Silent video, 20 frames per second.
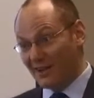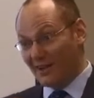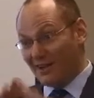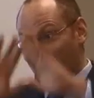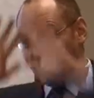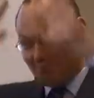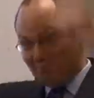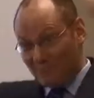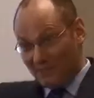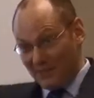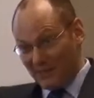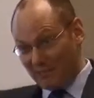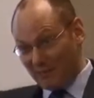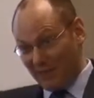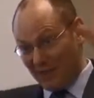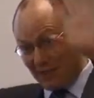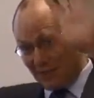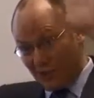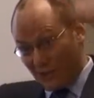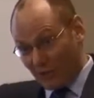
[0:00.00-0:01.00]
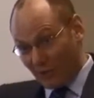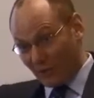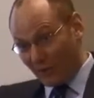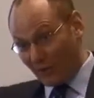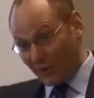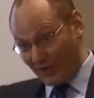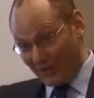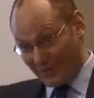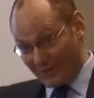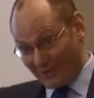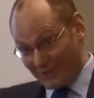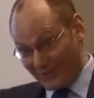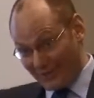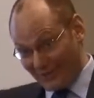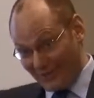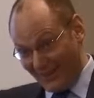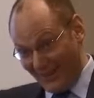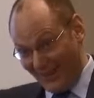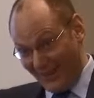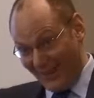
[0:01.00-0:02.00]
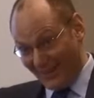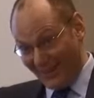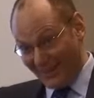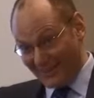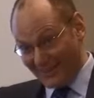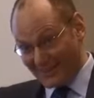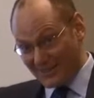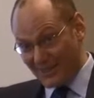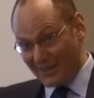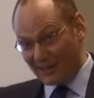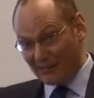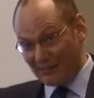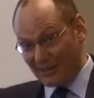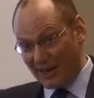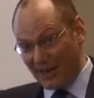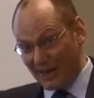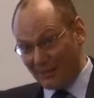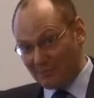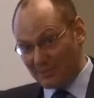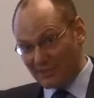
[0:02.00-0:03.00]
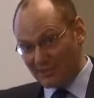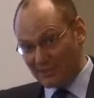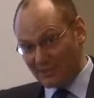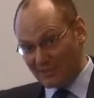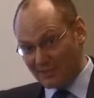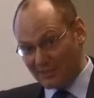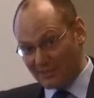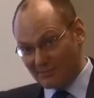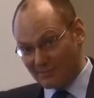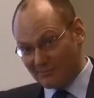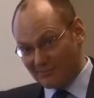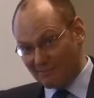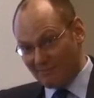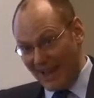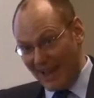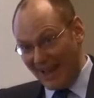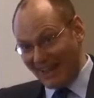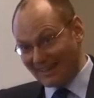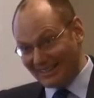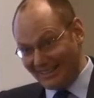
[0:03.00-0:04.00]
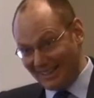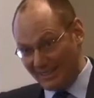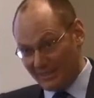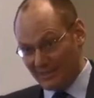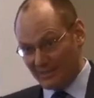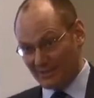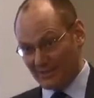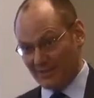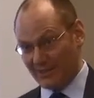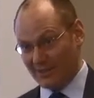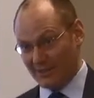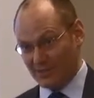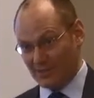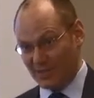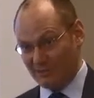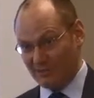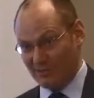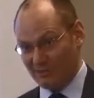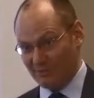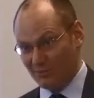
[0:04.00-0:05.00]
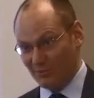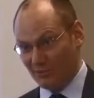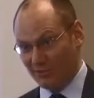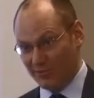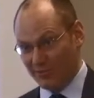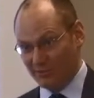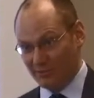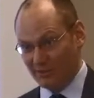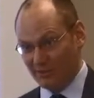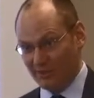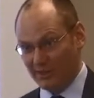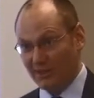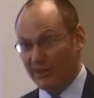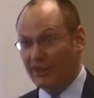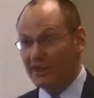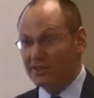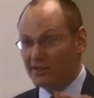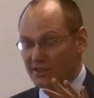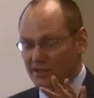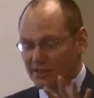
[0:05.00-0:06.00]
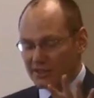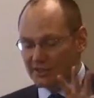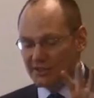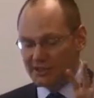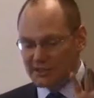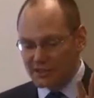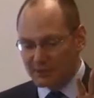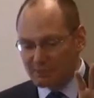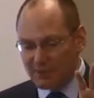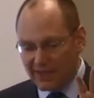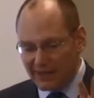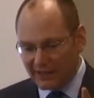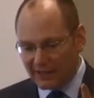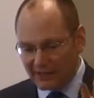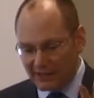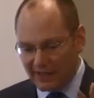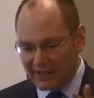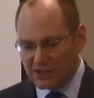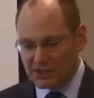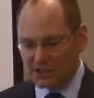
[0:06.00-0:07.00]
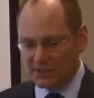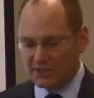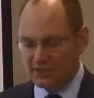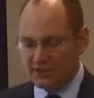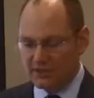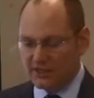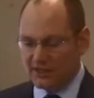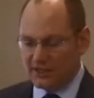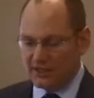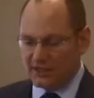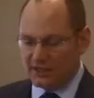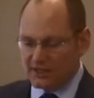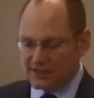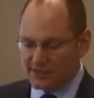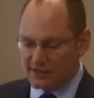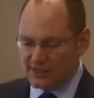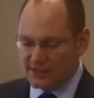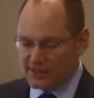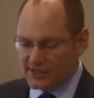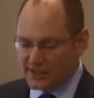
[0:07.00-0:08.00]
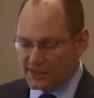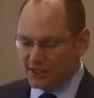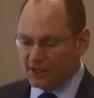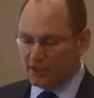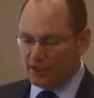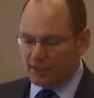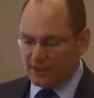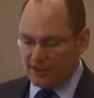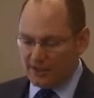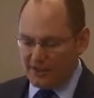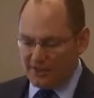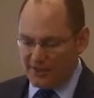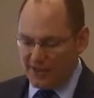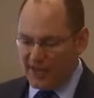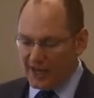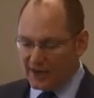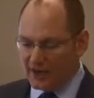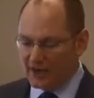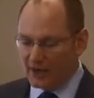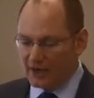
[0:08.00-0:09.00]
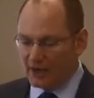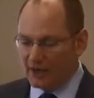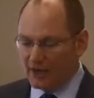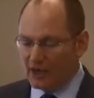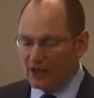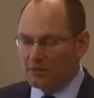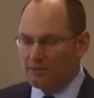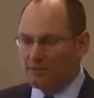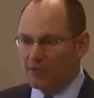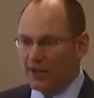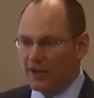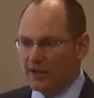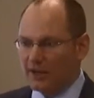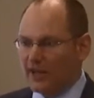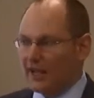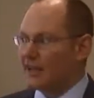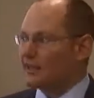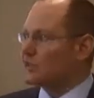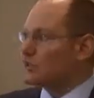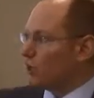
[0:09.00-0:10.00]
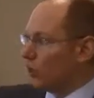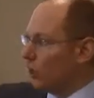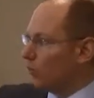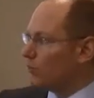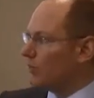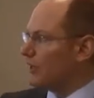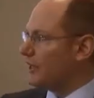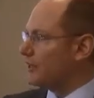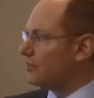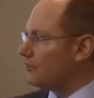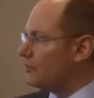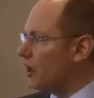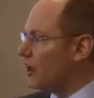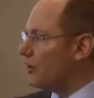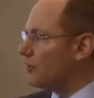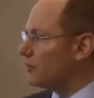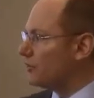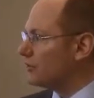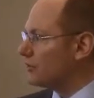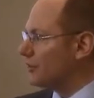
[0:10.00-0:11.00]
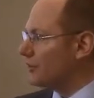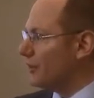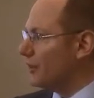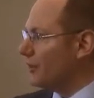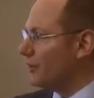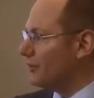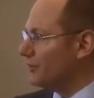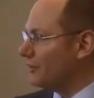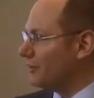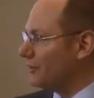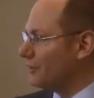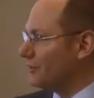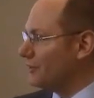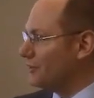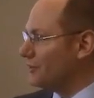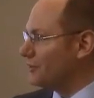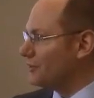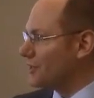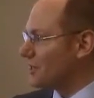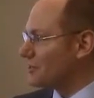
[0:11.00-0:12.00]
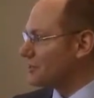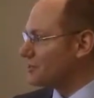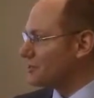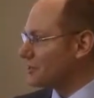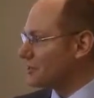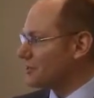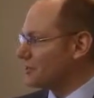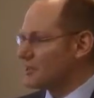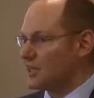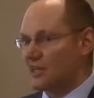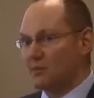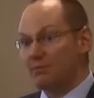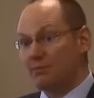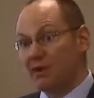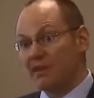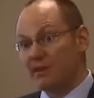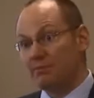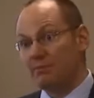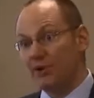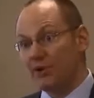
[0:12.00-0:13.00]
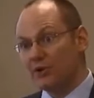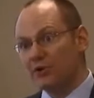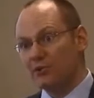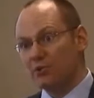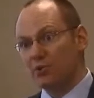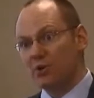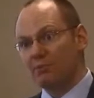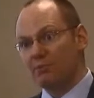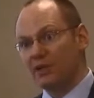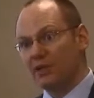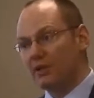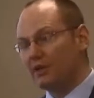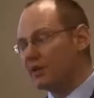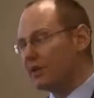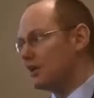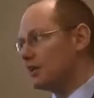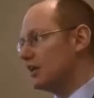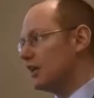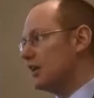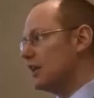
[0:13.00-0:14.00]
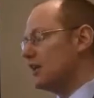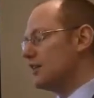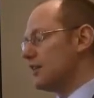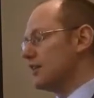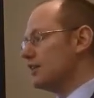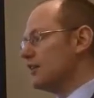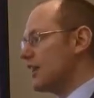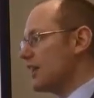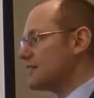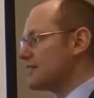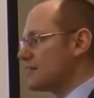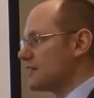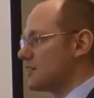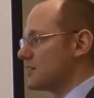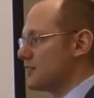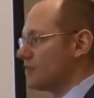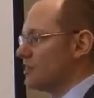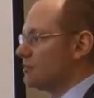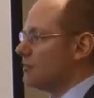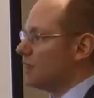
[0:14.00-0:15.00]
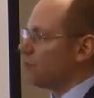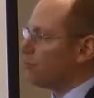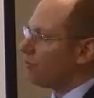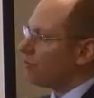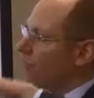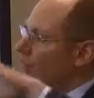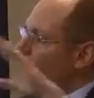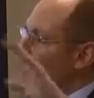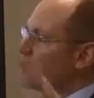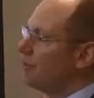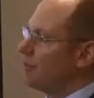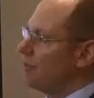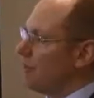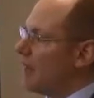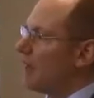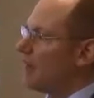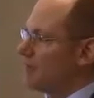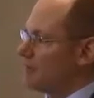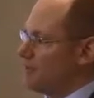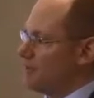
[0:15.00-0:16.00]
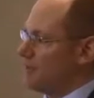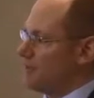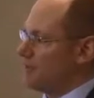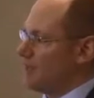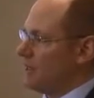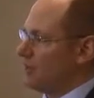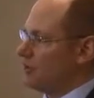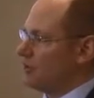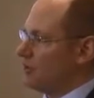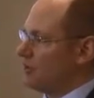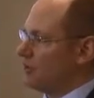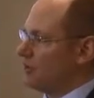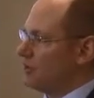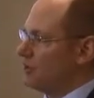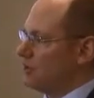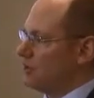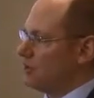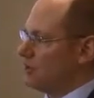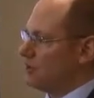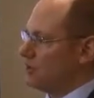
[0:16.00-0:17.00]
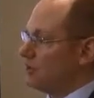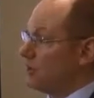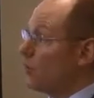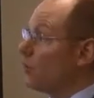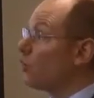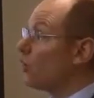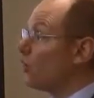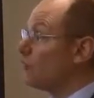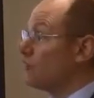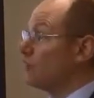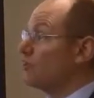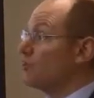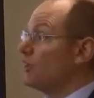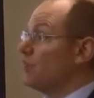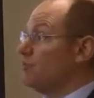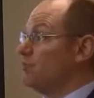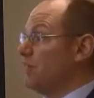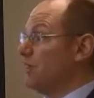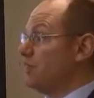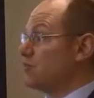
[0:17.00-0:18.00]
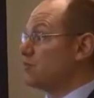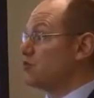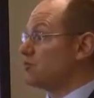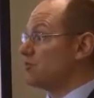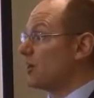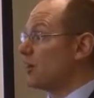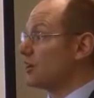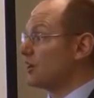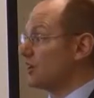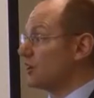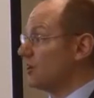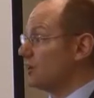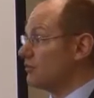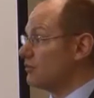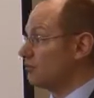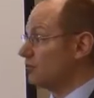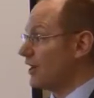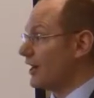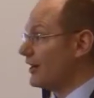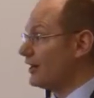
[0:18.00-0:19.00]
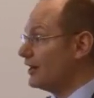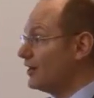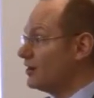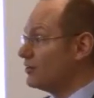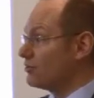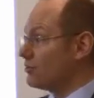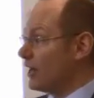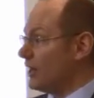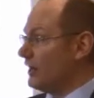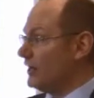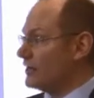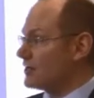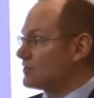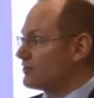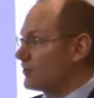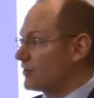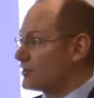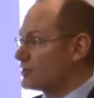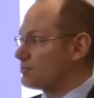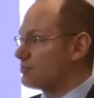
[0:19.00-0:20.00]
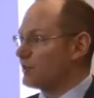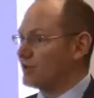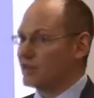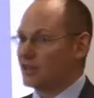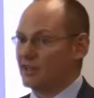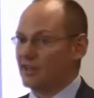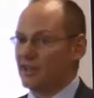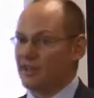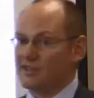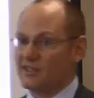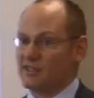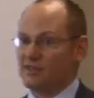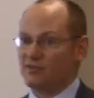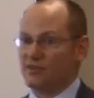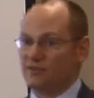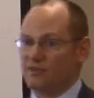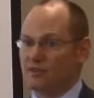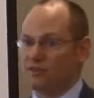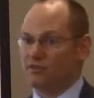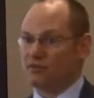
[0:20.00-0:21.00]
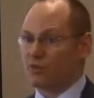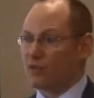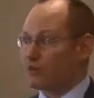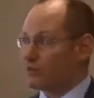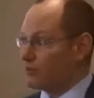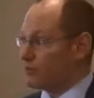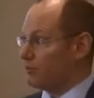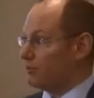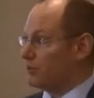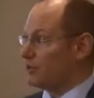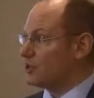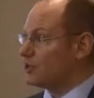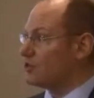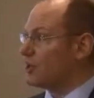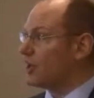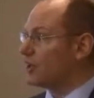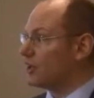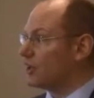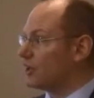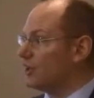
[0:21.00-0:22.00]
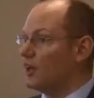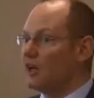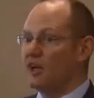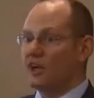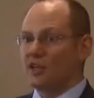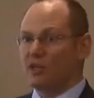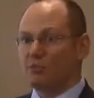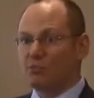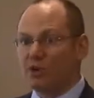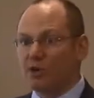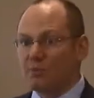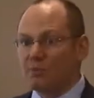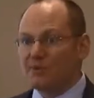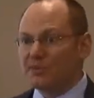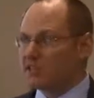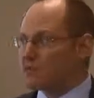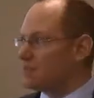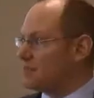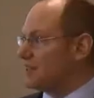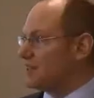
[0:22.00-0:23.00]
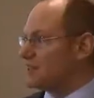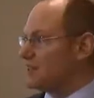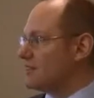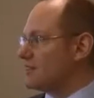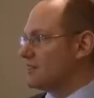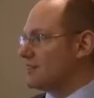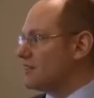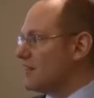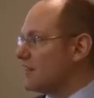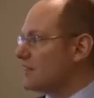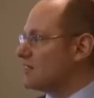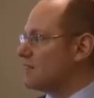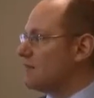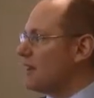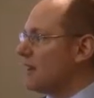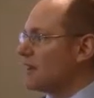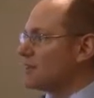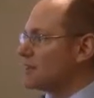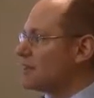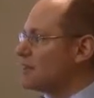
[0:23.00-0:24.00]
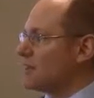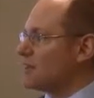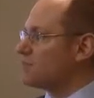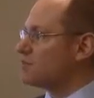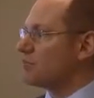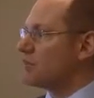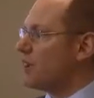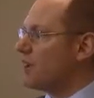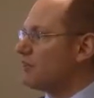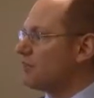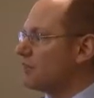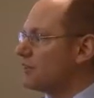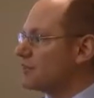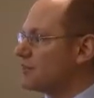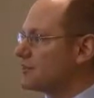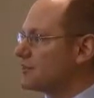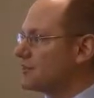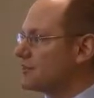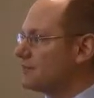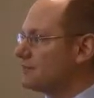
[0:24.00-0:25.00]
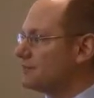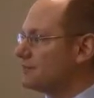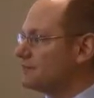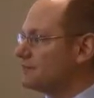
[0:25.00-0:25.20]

uh, big picture oriented as perhaps magnates like JP Morgan would be. So the, the speculation is still there but as Galbraith wrote, you know, in the new industrial state, by the post-war period, they're less concerned about profit maximization, right? Or if you read Peter Drucker, right, writing his first book in 1954, if you read Peter Drucker, the purpose of business is not to maximize profits.